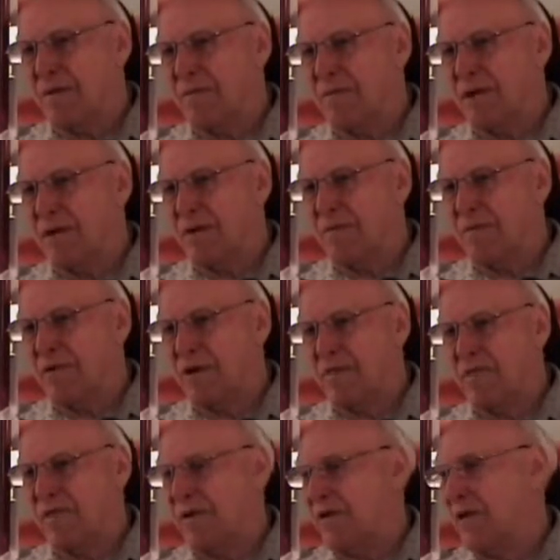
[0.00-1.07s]
went to work
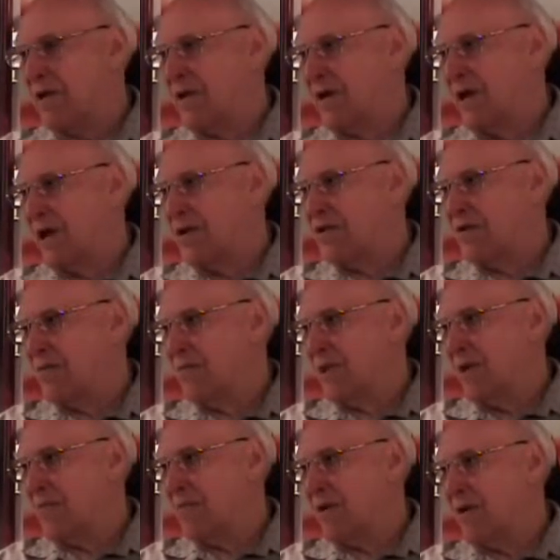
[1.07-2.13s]
for an international
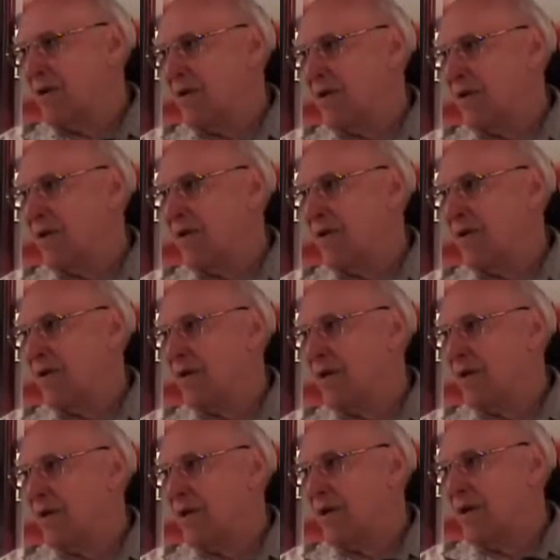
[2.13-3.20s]
paper
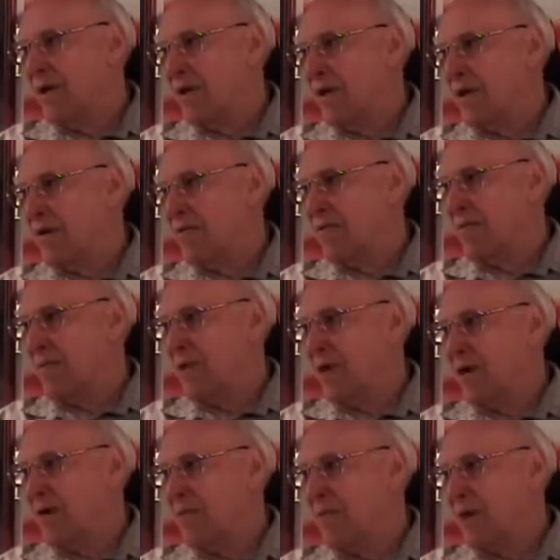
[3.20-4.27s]
in the repair
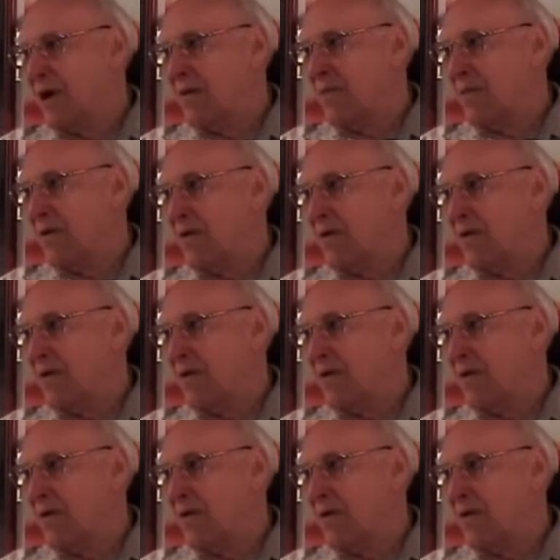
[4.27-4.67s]
department.